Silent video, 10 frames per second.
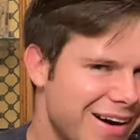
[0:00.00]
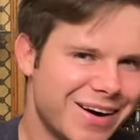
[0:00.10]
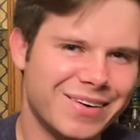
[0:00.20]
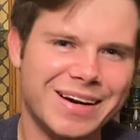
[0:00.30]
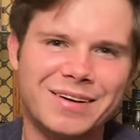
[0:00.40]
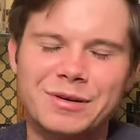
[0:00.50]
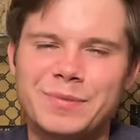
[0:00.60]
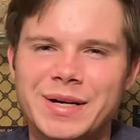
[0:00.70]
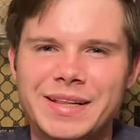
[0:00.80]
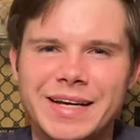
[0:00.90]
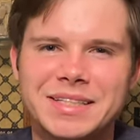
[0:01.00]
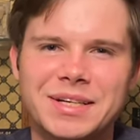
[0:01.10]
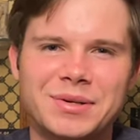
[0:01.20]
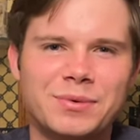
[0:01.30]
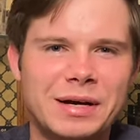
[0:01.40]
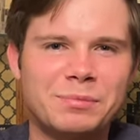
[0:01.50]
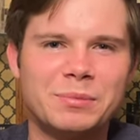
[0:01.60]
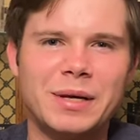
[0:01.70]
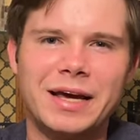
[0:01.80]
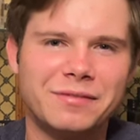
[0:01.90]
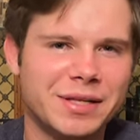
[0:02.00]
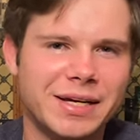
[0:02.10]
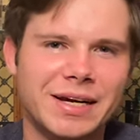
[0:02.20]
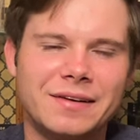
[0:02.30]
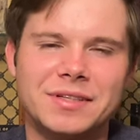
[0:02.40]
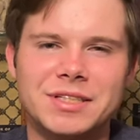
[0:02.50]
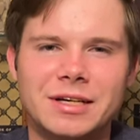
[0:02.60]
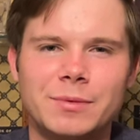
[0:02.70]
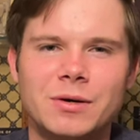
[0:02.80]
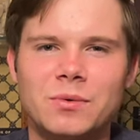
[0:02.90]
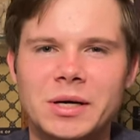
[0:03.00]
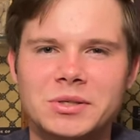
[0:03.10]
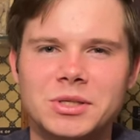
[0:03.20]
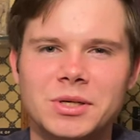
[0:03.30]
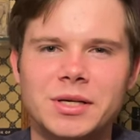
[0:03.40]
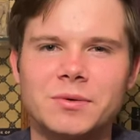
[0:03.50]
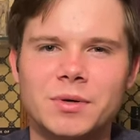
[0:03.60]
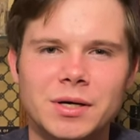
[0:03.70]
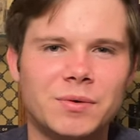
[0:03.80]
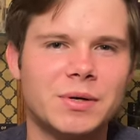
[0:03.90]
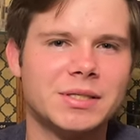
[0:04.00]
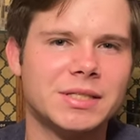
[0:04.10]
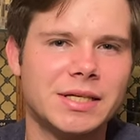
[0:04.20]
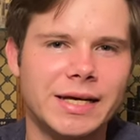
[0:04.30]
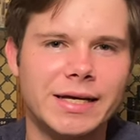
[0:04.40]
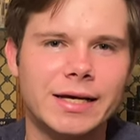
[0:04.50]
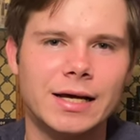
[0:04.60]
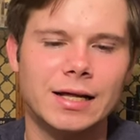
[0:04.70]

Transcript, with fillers: All right, everybody, that's going to wrap up everything I have to say about Wild Turkey 101 today.